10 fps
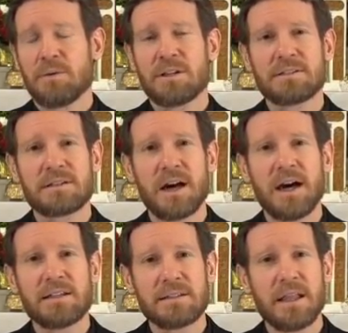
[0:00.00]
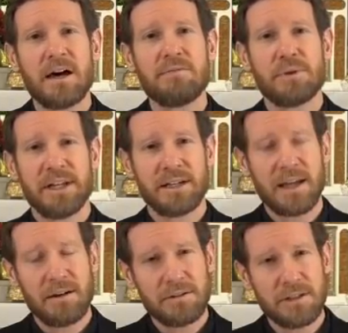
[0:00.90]
Well, it's God's love when it
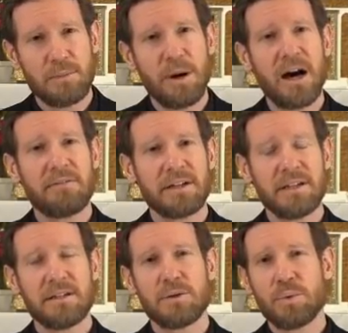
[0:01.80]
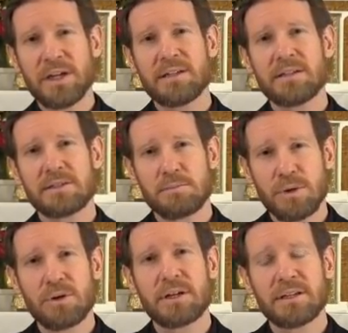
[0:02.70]
encounters our poverty, weakness,
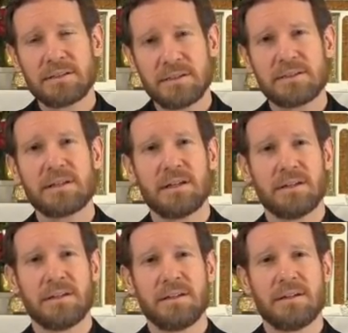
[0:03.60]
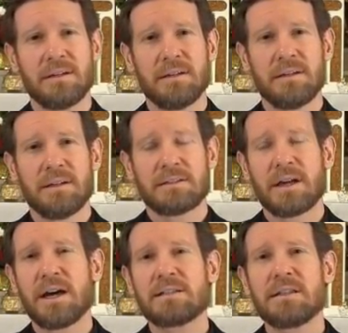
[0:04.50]
brokenness, and sin. It's
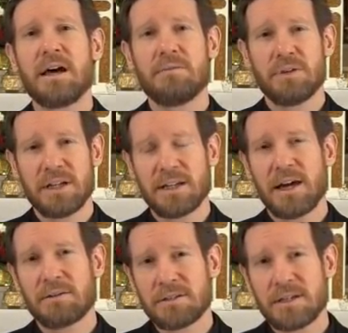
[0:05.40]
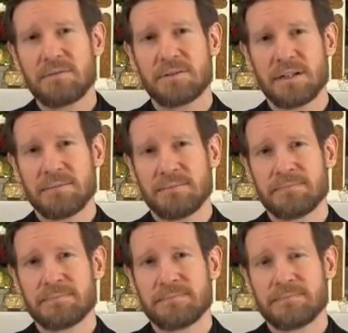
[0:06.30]
God's love when it encounters suffering.
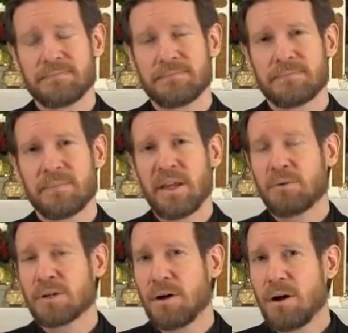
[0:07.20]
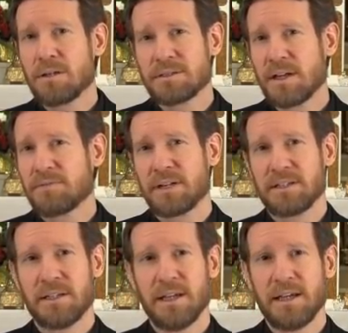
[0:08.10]
Now, we're all
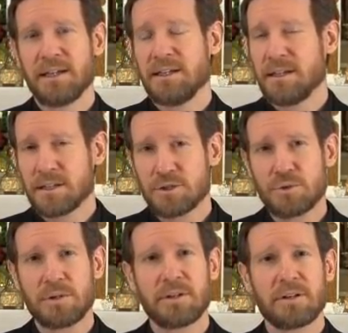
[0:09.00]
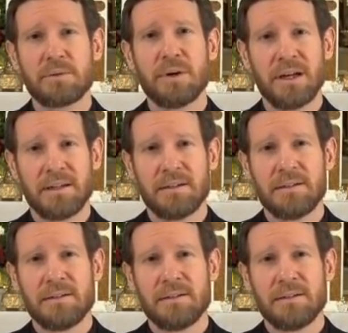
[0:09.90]
suffering today in an extraordinary way.